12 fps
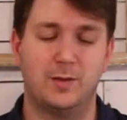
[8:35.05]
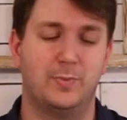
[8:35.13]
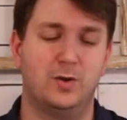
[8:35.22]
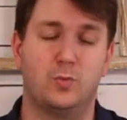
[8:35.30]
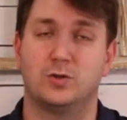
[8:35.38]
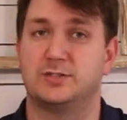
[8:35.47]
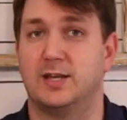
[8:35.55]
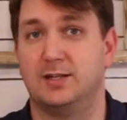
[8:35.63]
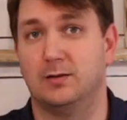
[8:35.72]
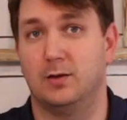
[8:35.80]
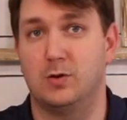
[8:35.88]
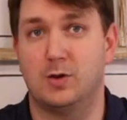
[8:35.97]
But it won't take
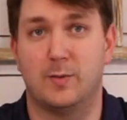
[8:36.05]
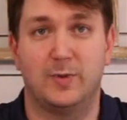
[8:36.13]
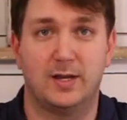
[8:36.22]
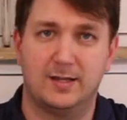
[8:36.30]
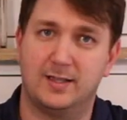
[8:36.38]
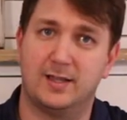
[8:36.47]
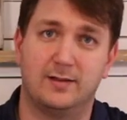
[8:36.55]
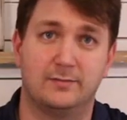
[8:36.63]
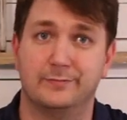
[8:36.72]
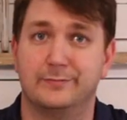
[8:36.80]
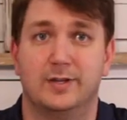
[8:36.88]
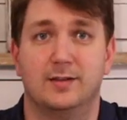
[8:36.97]
you long. I mean, I got
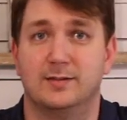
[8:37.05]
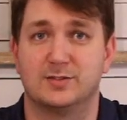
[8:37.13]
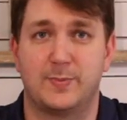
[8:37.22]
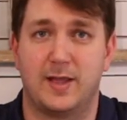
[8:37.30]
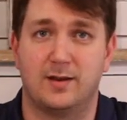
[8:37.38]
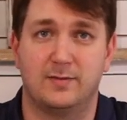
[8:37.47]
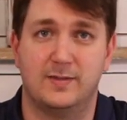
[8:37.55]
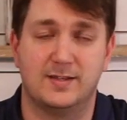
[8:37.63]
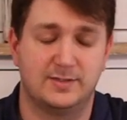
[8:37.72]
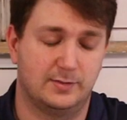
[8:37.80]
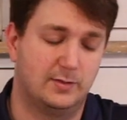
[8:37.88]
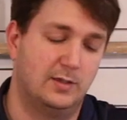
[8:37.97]
it in the span of
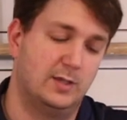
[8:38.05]
this